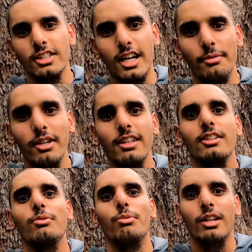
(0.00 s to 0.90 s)
And I
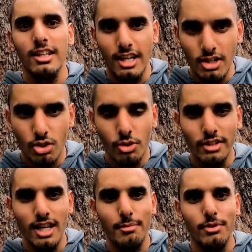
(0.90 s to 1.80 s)
really
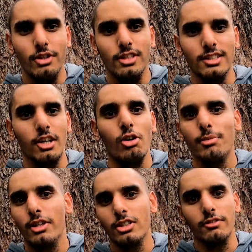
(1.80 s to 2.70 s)
enjoyed that process, the whole
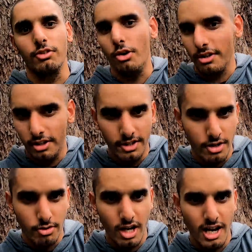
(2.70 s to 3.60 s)
process of going on the
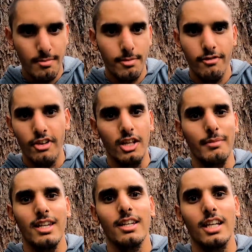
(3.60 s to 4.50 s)
trip,
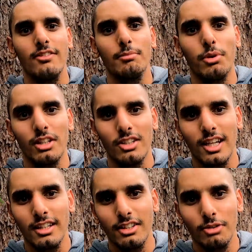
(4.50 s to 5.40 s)
filming, and even putting
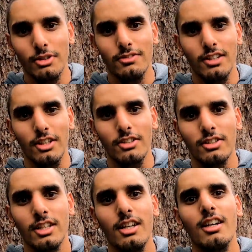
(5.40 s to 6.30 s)
together all these
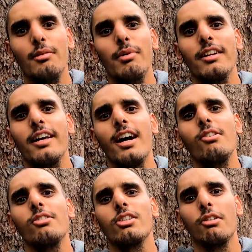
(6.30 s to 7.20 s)
videos. But
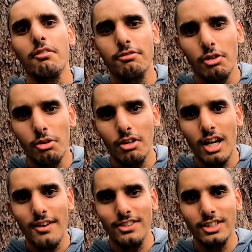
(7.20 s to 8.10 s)
now going forward,
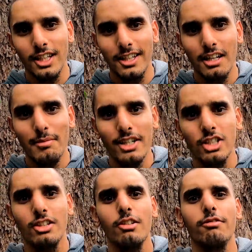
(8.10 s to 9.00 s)
I've decided I'm
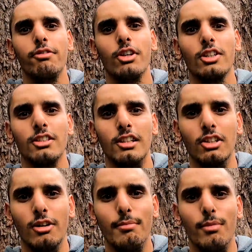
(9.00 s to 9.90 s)
actually going to focus a
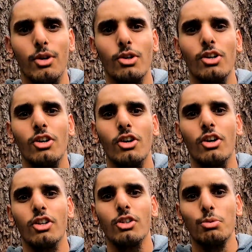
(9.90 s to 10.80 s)
lot more
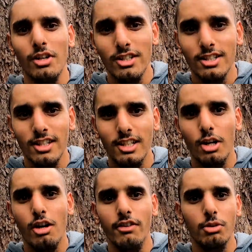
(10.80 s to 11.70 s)
on quantity
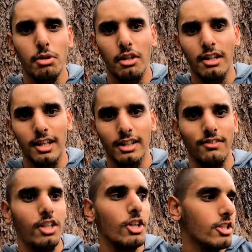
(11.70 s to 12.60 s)
over quality. Like the
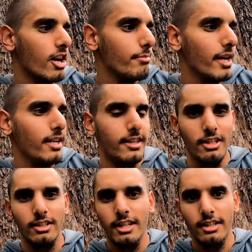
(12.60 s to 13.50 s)
videos I've made,
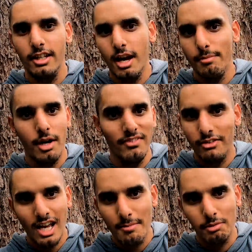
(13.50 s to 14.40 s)
I'm
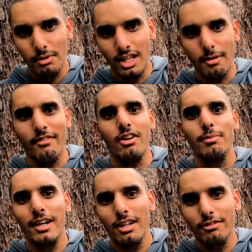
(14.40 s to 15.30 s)
very happy with it. I'm very
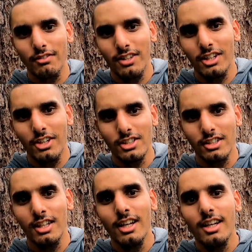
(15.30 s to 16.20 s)
proud of the videos
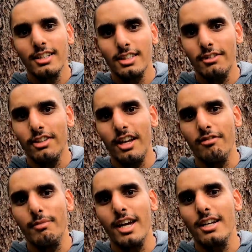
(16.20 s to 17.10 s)
and stuff that
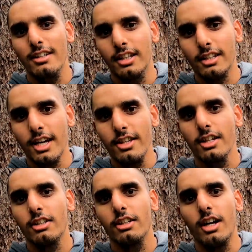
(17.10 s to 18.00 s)
I've made. Like
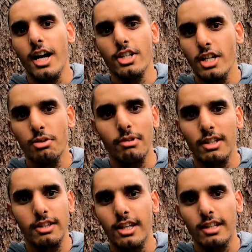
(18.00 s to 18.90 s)
I
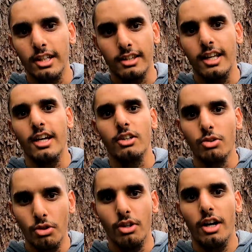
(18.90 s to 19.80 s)
genuinely think like they're
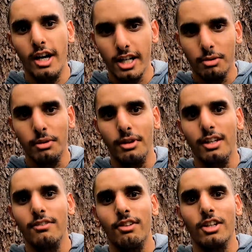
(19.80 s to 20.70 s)
good, high
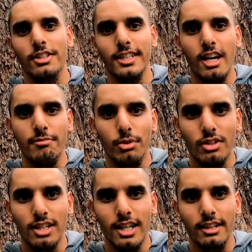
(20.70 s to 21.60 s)
quality videos that I've
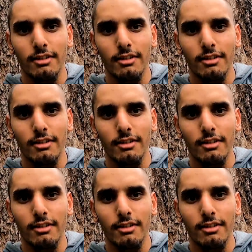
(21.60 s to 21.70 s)
put together.